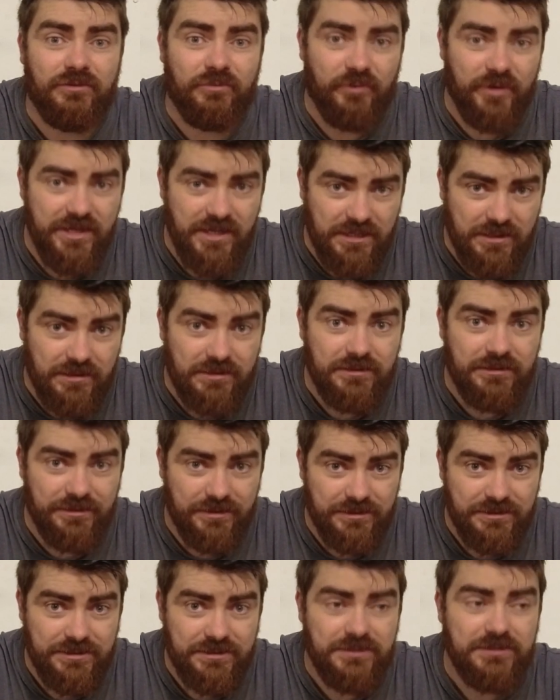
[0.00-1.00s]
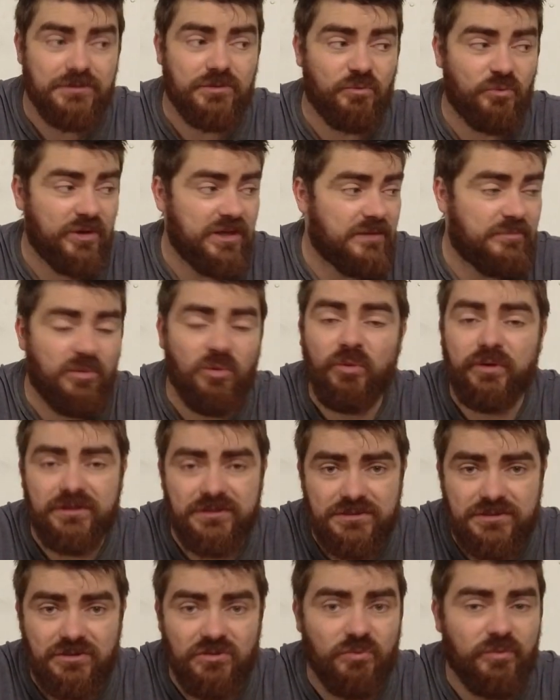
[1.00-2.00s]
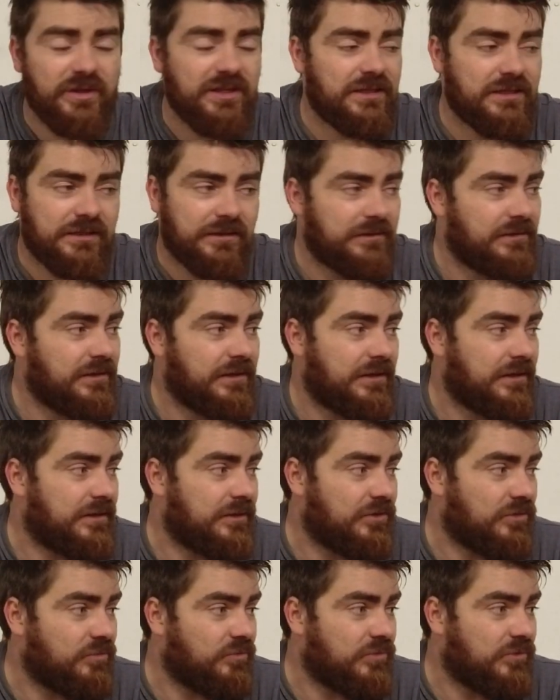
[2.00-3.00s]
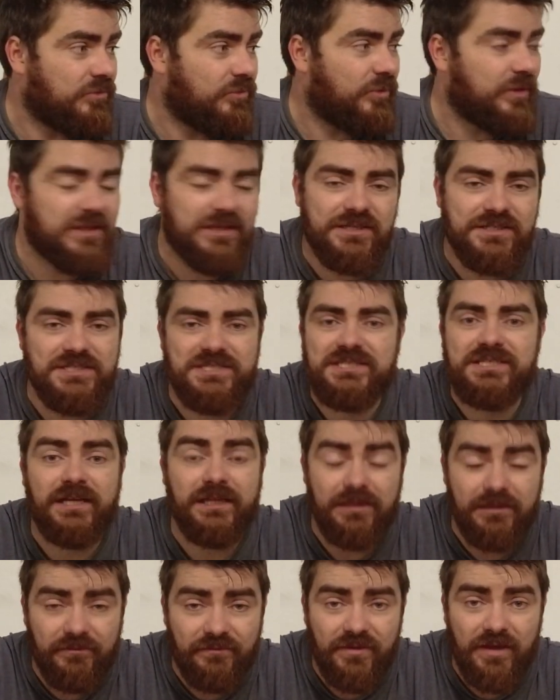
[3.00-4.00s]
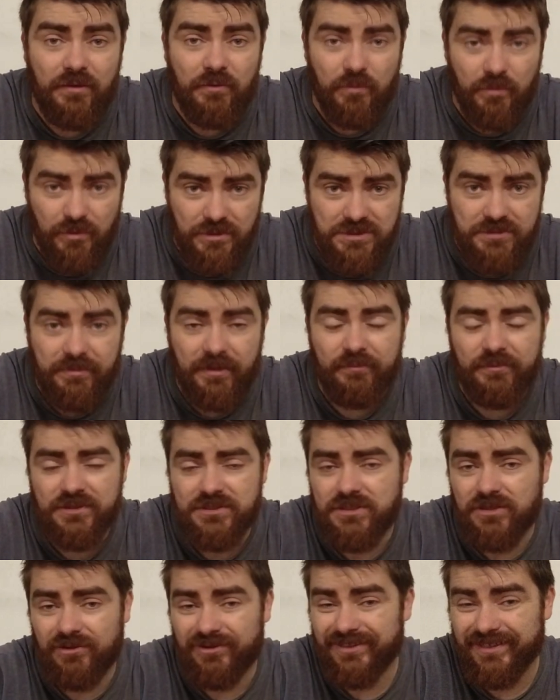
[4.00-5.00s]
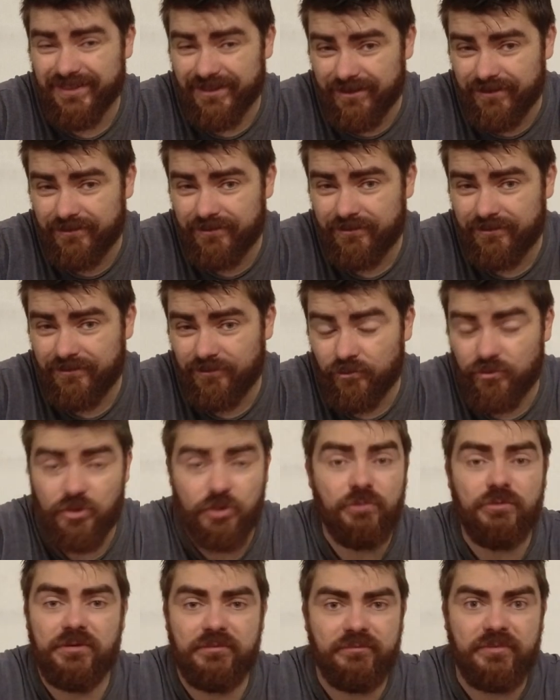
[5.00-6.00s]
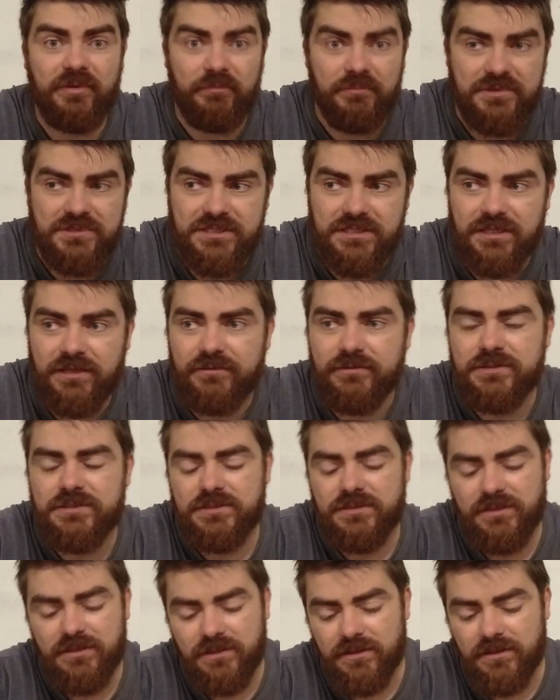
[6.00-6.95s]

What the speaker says: the weakness, the weak point, the weaker state of that water pump that's gone in it, or coolant pump as it now is?